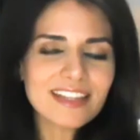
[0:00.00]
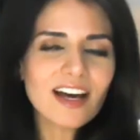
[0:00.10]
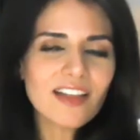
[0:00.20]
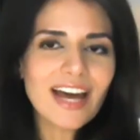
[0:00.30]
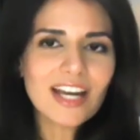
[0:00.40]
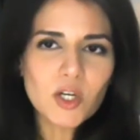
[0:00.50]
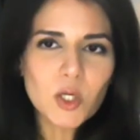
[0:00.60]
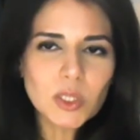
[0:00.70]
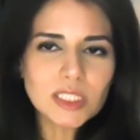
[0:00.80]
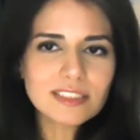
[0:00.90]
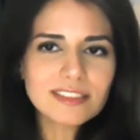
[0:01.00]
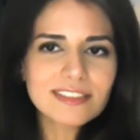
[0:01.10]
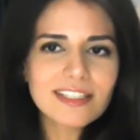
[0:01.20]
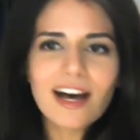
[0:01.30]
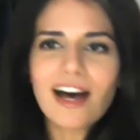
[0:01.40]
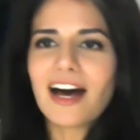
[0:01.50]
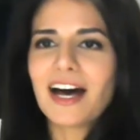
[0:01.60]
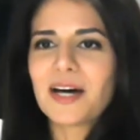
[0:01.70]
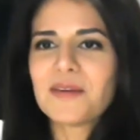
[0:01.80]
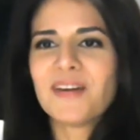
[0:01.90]
not that old.
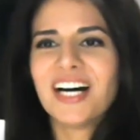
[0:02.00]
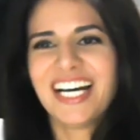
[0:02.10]
But